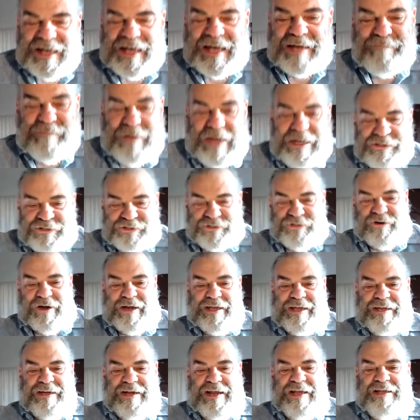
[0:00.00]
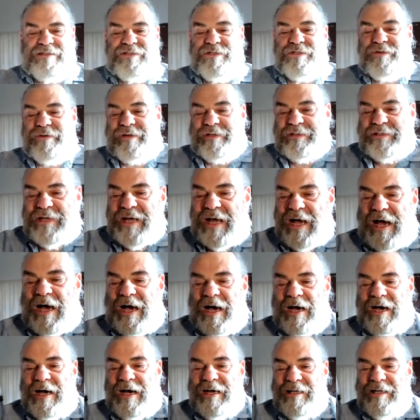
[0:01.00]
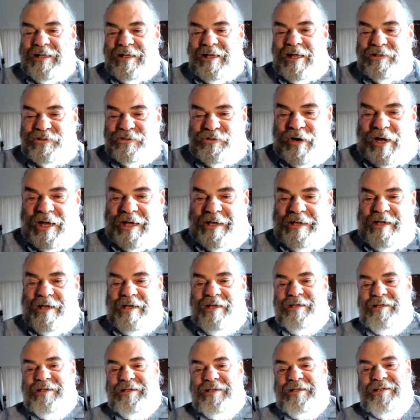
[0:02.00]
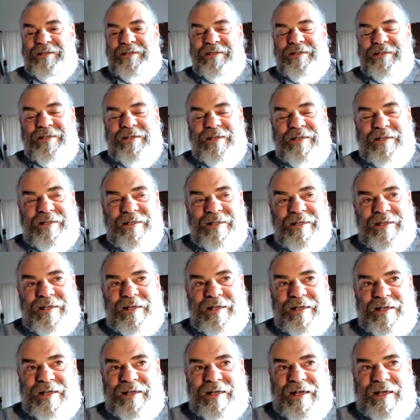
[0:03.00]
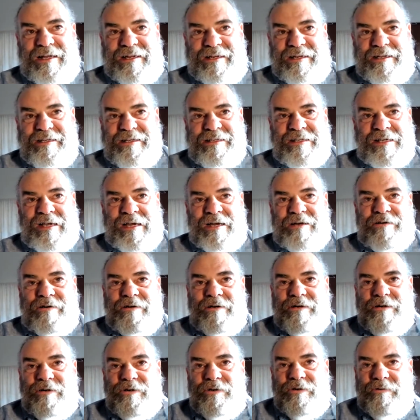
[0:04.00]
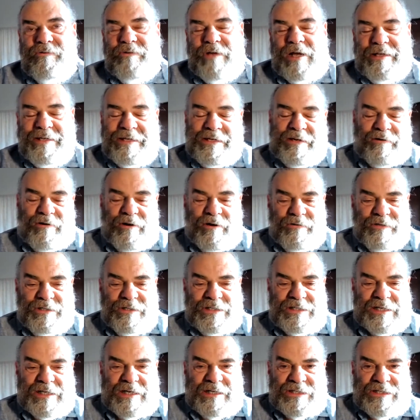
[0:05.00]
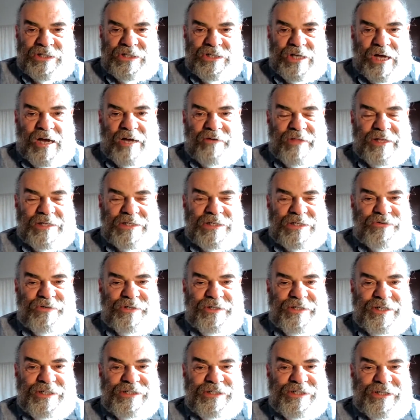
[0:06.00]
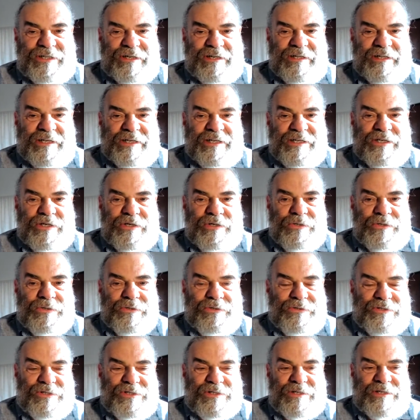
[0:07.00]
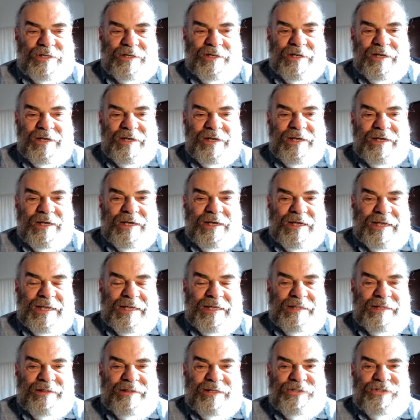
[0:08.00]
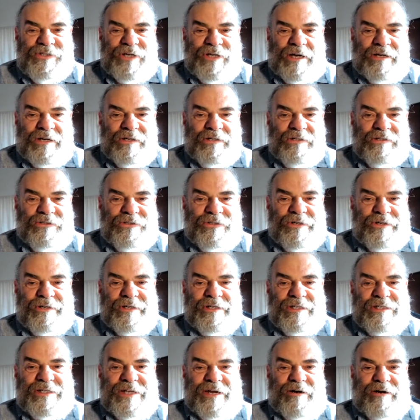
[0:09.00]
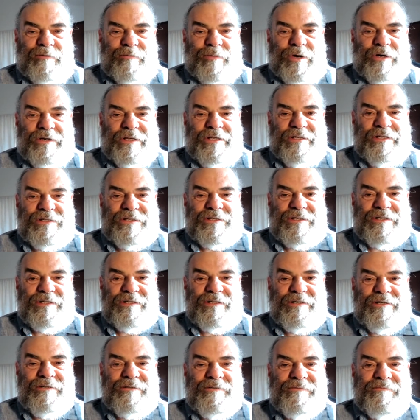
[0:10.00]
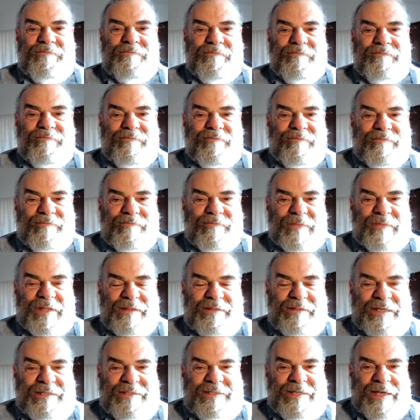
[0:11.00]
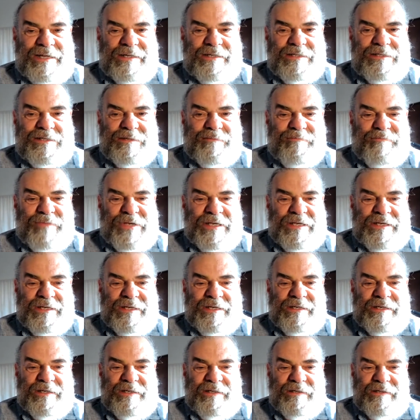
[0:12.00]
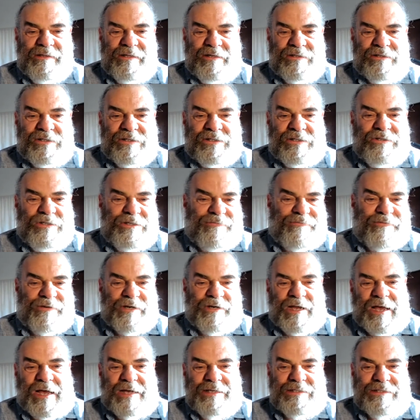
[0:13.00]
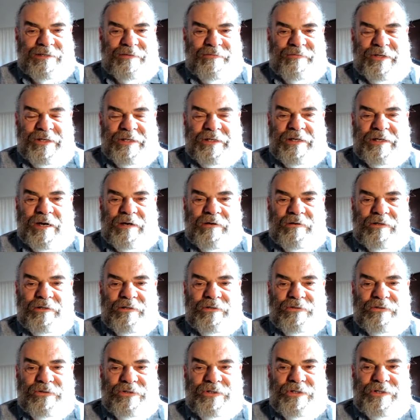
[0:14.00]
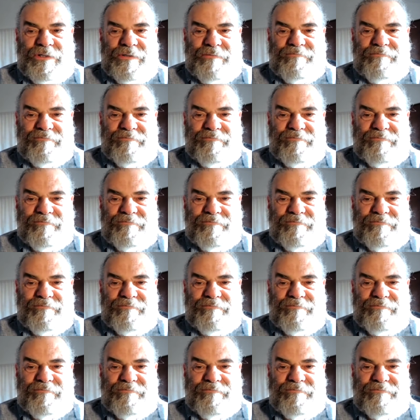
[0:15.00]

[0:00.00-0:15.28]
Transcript: not sure I can answer it. I'll try. An Icaro is a song that's traditionally used in the jungle during ceremonies. They tend to be, there's two different kinds of Icaros,